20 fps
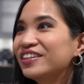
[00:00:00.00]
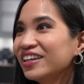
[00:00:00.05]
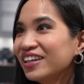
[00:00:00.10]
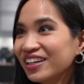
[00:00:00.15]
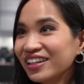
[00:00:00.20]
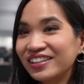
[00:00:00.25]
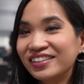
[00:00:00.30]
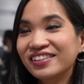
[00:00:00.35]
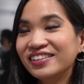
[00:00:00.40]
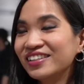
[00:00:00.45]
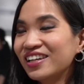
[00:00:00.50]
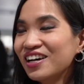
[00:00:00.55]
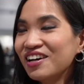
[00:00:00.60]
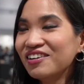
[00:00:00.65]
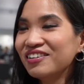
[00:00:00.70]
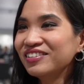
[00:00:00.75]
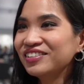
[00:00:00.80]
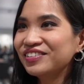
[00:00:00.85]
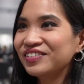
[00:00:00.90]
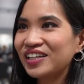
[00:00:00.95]
yeah, you
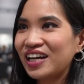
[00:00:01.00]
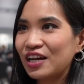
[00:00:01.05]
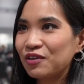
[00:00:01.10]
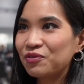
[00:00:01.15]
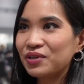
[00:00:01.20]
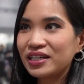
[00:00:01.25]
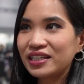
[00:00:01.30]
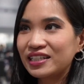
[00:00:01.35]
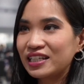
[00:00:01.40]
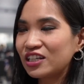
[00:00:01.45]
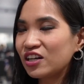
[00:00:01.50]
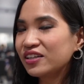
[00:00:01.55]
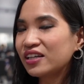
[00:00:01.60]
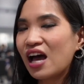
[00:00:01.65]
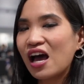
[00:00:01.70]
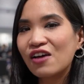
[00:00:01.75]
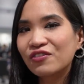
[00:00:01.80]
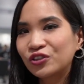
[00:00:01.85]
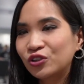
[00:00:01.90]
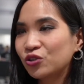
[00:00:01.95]
know, we didn't
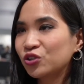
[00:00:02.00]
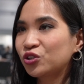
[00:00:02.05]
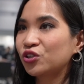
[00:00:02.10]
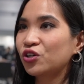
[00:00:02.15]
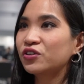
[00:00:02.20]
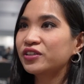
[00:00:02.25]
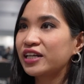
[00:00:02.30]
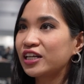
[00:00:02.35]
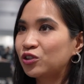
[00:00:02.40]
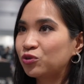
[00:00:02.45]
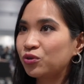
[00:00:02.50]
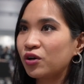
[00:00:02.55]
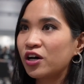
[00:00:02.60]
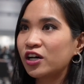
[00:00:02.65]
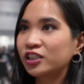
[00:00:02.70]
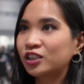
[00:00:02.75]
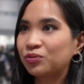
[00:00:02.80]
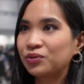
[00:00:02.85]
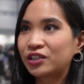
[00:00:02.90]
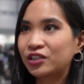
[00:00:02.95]
have social
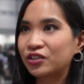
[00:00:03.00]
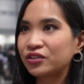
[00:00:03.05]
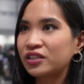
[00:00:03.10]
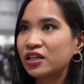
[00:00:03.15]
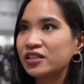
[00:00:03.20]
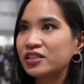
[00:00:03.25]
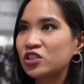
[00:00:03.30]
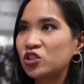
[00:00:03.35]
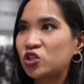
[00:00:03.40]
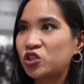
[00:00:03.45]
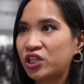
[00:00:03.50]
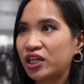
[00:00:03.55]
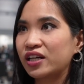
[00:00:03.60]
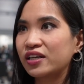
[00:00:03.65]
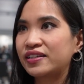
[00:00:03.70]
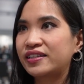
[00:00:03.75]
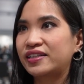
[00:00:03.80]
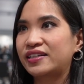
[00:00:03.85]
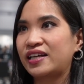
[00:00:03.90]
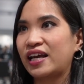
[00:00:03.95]
networks, we couldn't share
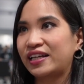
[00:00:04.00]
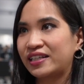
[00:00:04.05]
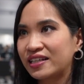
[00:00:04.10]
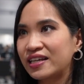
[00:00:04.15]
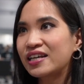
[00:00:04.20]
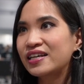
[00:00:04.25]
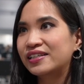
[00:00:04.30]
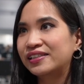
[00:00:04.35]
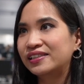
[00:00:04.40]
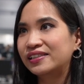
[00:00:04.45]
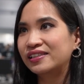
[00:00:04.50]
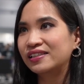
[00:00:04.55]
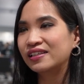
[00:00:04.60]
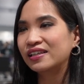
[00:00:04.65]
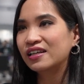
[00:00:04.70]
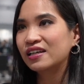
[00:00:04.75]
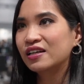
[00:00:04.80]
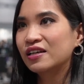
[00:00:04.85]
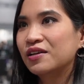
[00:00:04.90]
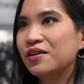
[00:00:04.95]
techniques.
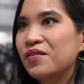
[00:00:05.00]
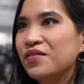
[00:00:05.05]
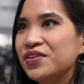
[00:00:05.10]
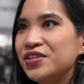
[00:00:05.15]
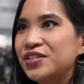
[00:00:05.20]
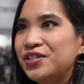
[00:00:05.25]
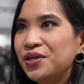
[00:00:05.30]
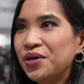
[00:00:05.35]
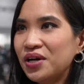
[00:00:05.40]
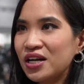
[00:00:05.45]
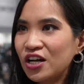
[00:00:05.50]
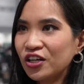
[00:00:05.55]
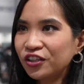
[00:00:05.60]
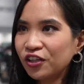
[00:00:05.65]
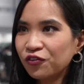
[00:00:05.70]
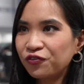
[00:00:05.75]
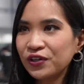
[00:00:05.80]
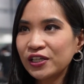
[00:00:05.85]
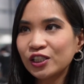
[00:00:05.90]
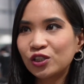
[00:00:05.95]
So a lot
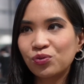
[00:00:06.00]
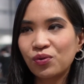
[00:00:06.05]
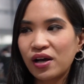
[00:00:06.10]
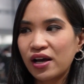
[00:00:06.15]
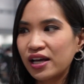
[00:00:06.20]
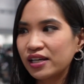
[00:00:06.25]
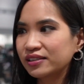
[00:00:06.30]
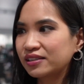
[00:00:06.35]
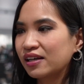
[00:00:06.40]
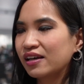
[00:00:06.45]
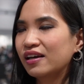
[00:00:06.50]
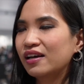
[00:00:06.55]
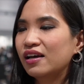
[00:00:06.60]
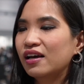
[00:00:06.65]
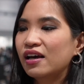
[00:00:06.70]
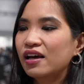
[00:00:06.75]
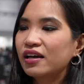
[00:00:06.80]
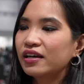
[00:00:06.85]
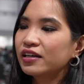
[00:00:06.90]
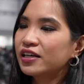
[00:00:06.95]
of things was
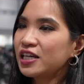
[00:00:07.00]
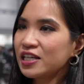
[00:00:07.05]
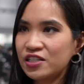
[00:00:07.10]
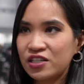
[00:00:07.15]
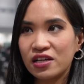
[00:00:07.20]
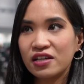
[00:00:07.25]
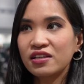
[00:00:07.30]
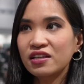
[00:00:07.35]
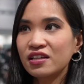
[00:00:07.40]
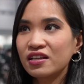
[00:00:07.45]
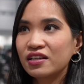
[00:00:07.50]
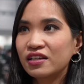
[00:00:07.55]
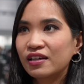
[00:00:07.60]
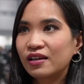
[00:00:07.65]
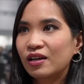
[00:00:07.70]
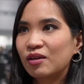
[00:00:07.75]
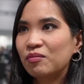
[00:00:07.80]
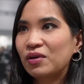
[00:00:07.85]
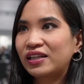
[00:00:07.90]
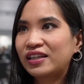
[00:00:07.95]
hidden,
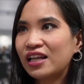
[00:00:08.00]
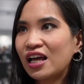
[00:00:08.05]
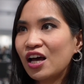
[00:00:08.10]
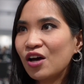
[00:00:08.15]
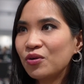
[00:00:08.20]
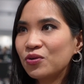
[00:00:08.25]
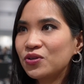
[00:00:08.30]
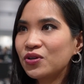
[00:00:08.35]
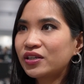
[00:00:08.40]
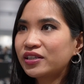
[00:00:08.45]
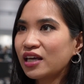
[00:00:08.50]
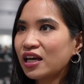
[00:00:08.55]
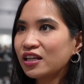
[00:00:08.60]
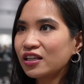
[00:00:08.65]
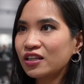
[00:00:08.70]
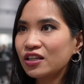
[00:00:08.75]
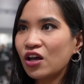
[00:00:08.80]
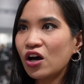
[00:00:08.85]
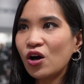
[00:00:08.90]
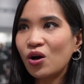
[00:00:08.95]
but now you
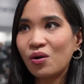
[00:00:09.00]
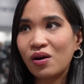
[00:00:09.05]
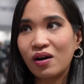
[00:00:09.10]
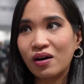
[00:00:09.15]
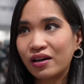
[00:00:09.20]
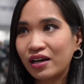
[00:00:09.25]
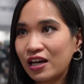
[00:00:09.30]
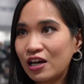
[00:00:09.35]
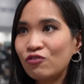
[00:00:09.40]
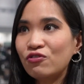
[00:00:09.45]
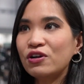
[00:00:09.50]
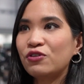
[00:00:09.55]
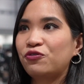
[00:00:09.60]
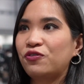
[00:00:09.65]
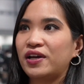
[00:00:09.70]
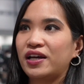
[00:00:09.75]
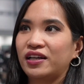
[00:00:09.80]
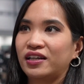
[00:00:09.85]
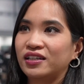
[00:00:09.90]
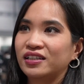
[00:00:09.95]
can know
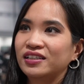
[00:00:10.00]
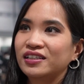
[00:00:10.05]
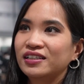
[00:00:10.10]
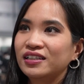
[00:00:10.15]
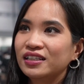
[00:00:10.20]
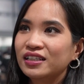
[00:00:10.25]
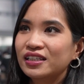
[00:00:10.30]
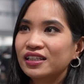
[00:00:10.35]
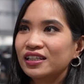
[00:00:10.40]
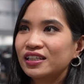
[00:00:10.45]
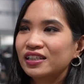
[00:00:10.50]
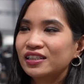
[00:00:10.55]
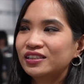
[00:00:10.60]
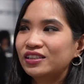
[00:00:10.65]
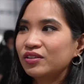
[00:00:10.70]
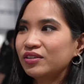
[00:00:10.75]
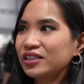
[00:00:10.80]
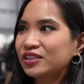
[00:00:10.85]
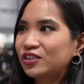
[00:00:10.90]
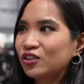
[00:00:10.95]
everything.
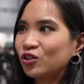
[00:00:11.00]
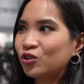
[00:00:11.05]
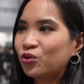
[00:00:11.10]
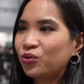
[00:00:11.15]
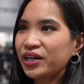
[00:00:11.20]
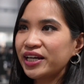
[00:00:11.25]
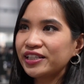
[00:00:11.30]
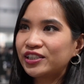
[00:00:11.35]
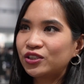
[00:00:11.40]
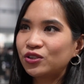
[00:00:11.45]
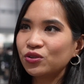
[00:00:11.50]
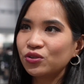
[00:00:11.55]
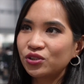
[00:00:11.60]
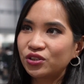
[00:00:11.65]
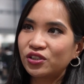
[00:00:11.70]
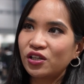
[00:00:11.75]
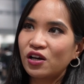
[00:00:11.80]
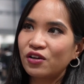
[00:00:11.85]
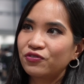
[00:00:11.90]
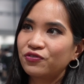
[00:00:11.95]
So it's a great
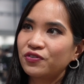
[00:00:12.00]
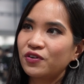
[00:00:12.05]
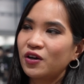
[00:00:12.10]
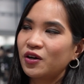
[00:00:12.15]
source of